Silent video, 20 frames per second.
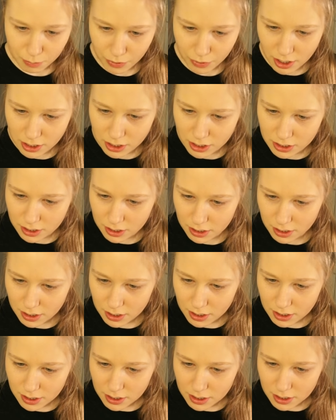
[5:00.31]
a brush.
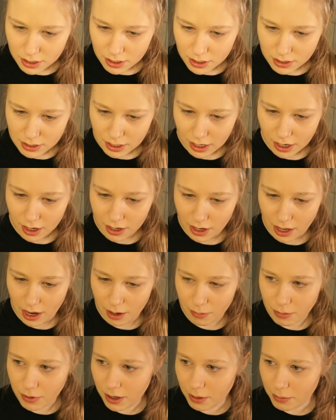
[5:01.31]
Is that an
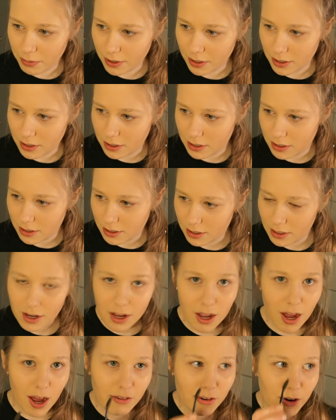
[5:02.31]
eyebrow brush?
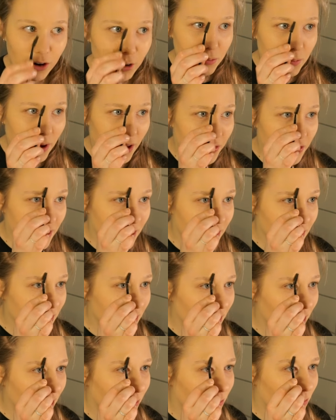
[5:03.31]
I've about
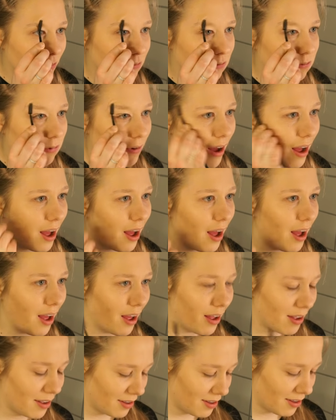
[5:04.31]
this. Like, wow.
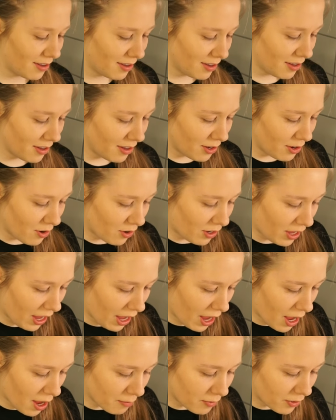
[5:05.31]
Okay,
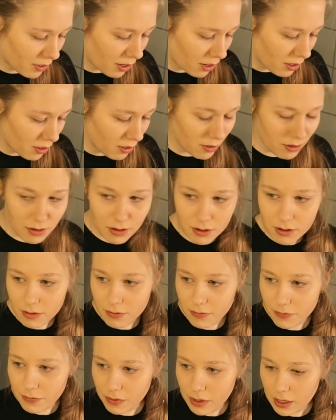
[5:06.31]

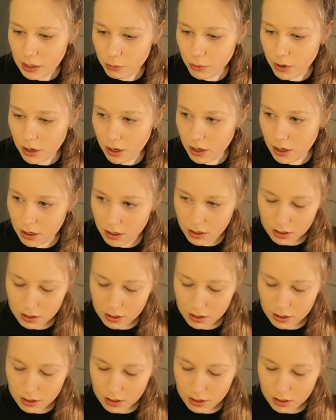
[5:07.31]
what?